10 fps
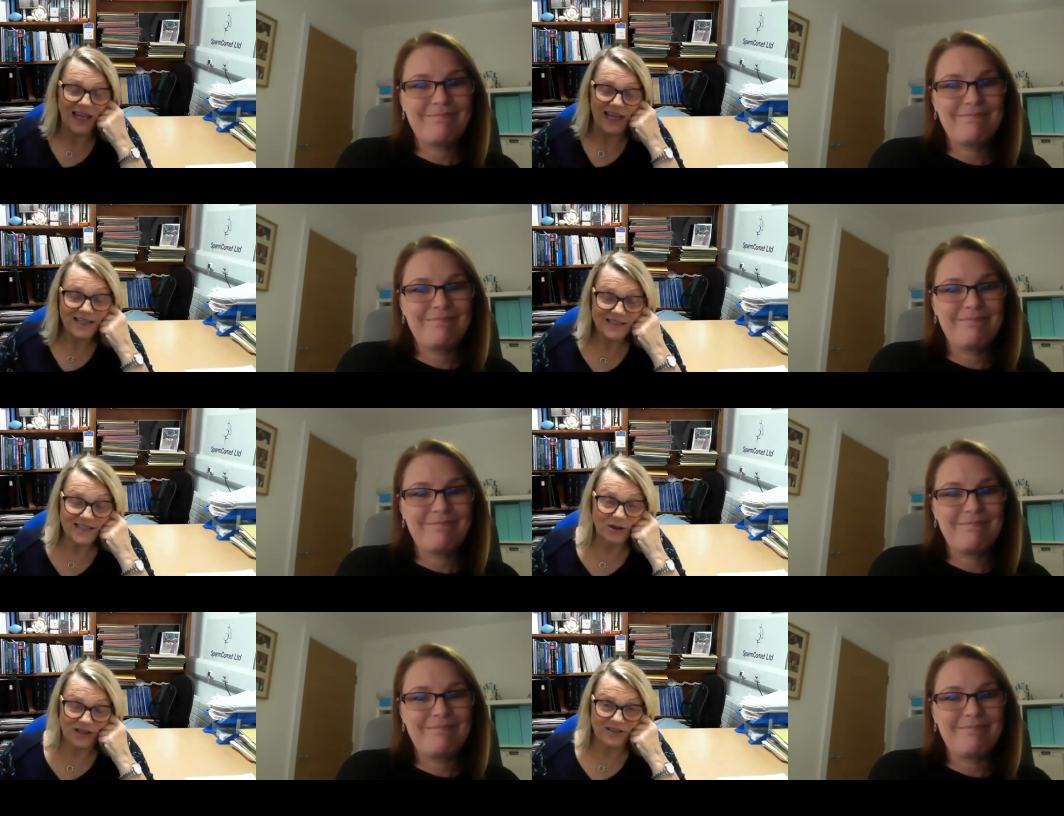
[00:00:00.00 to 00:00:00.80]
Speaker 1: I
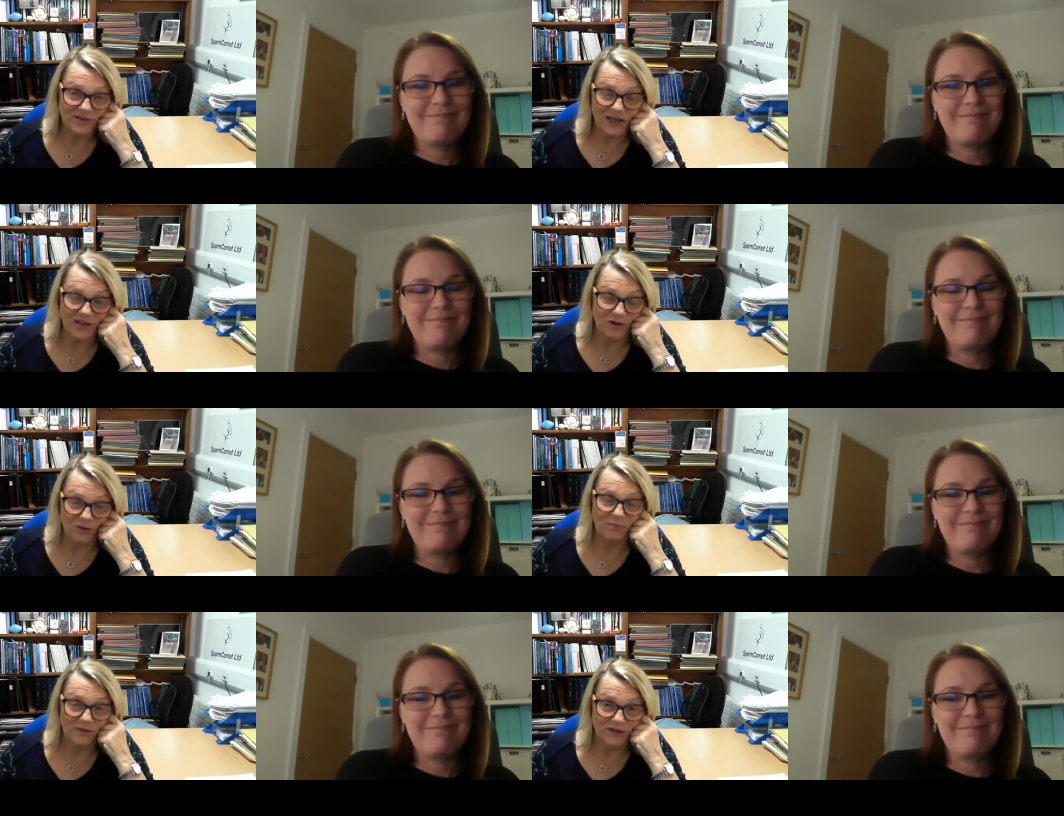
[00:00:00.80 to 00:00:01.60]
C S I is it
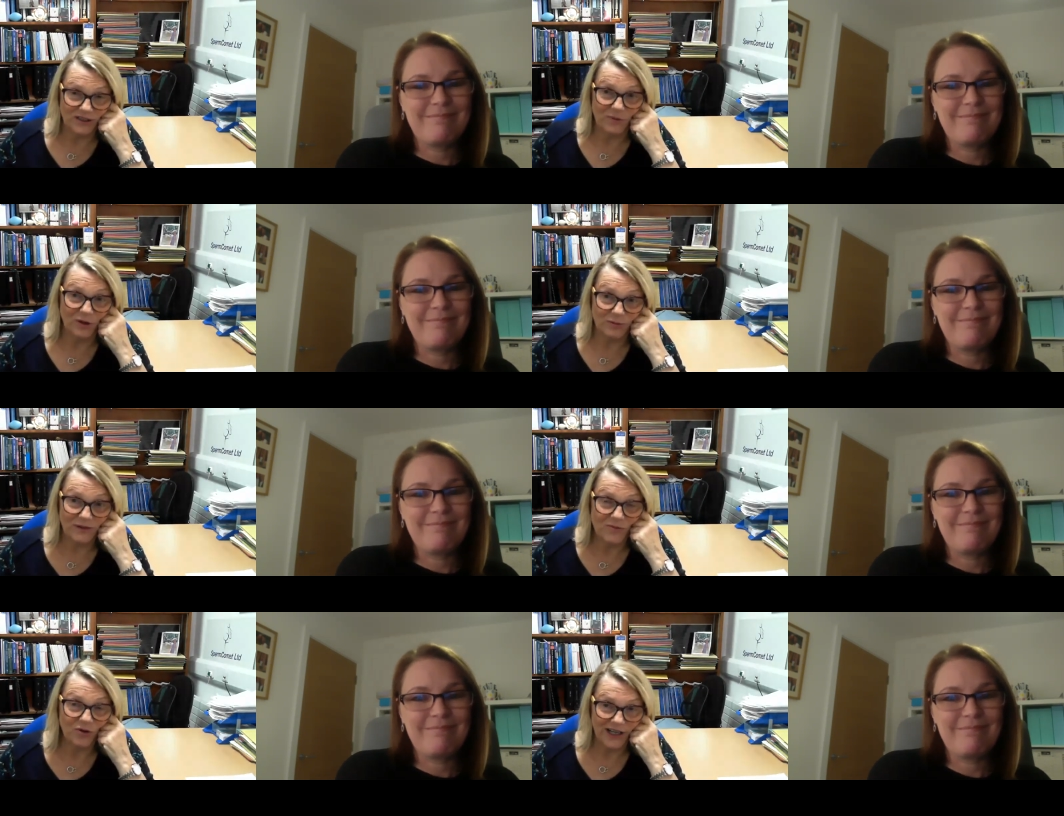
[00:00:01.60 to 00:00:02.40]
it's
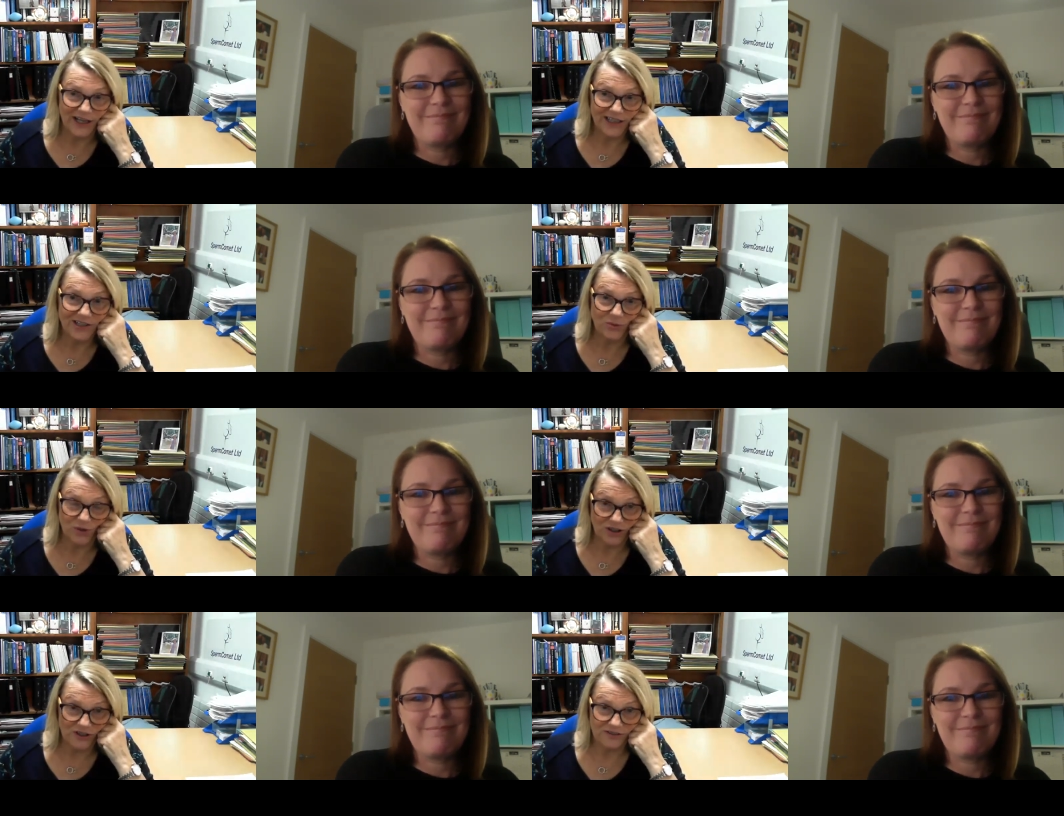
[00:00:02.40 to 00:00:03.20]
probably more likely to
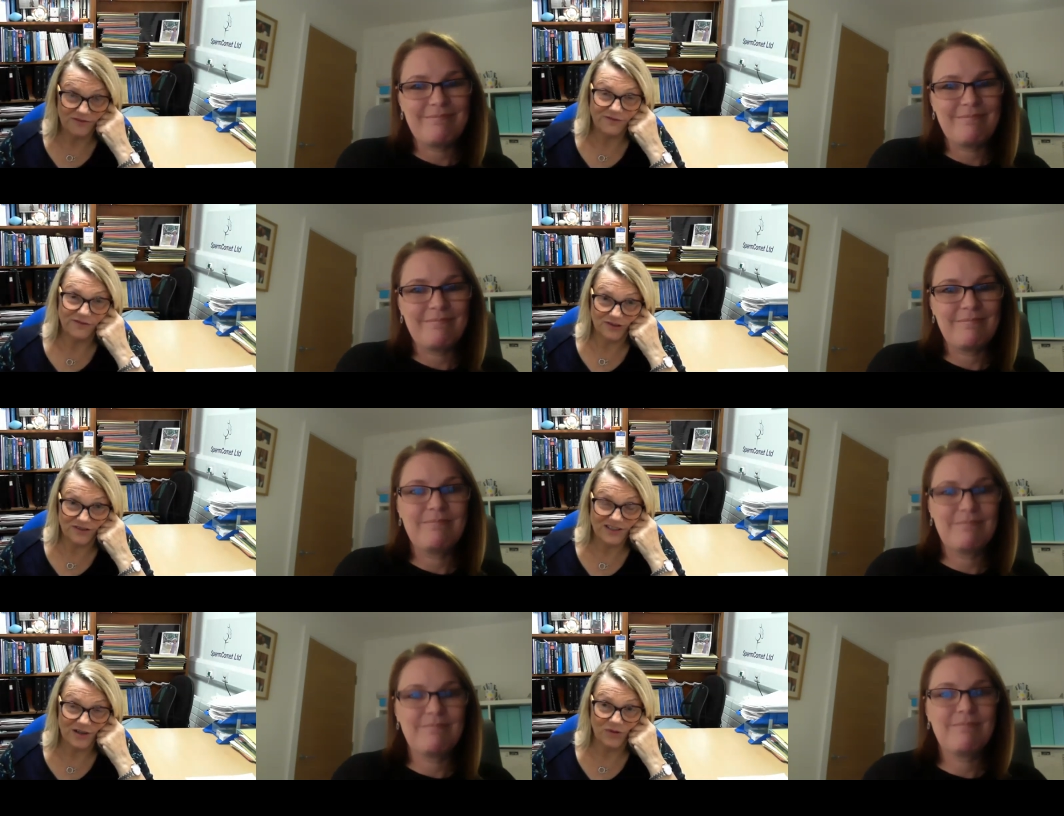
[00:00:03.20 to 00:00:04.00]
work for
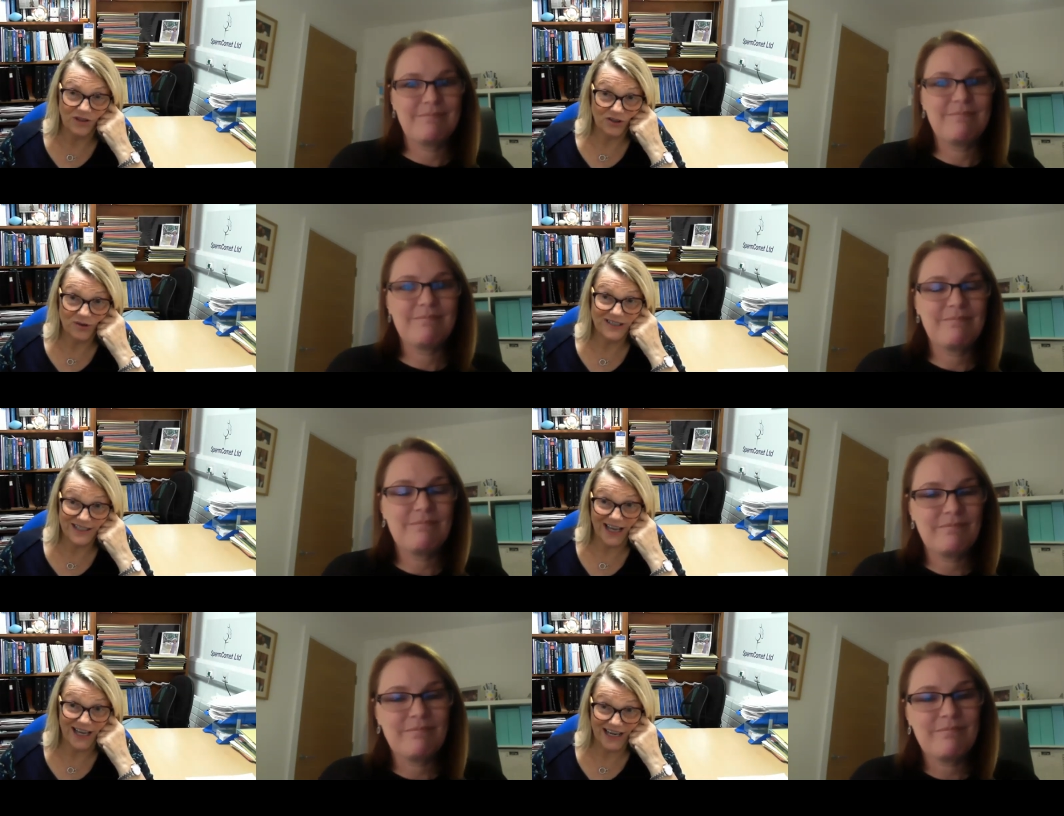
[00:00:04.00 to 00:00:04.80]
someone who has
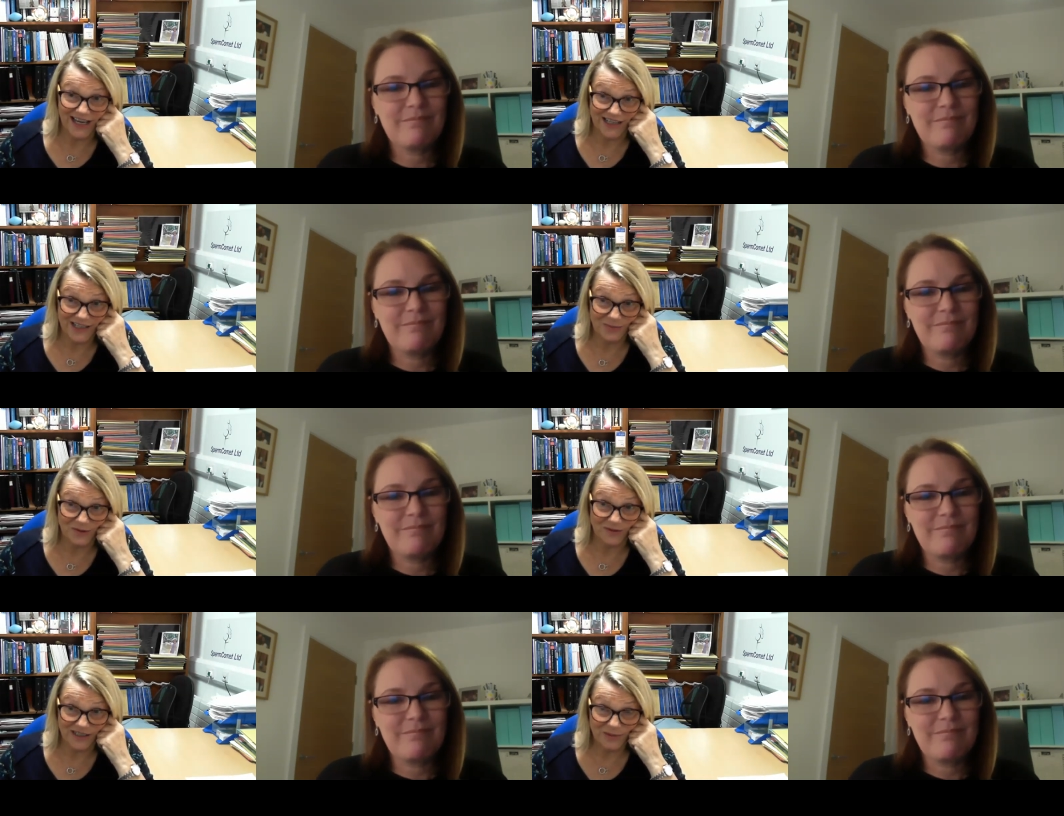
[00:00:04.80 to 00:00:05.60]
high
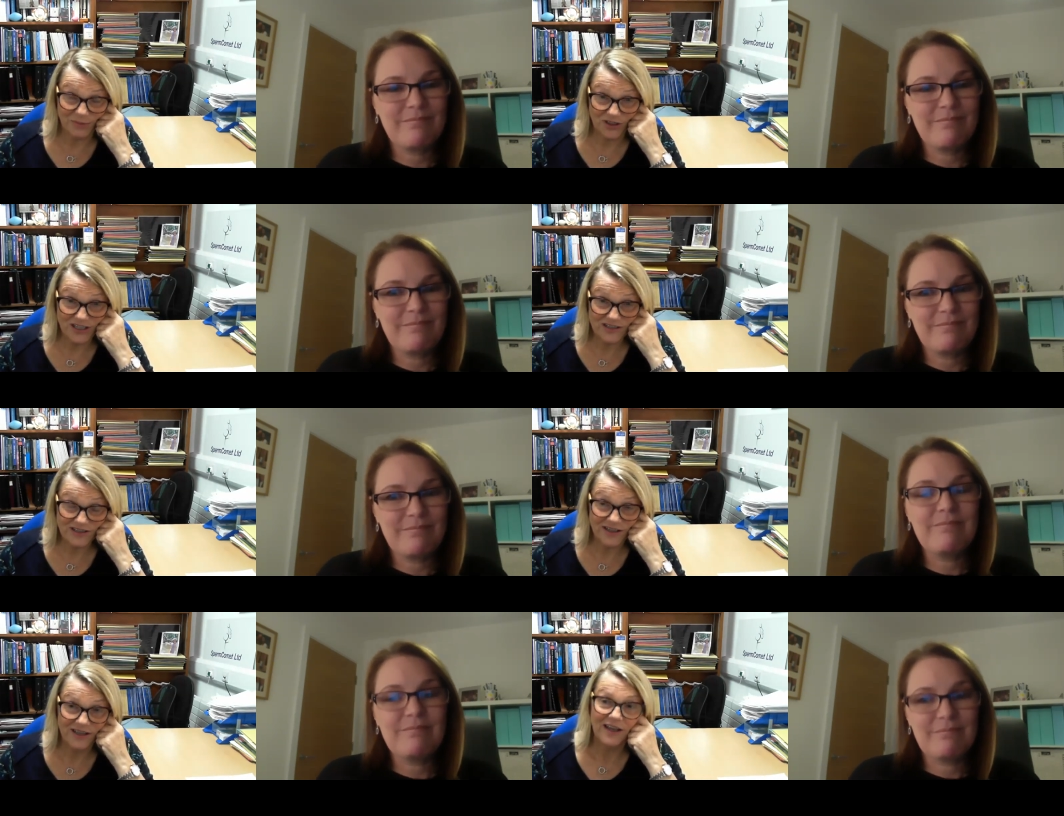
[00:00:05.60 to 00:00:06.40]
anti-sperm antibodies.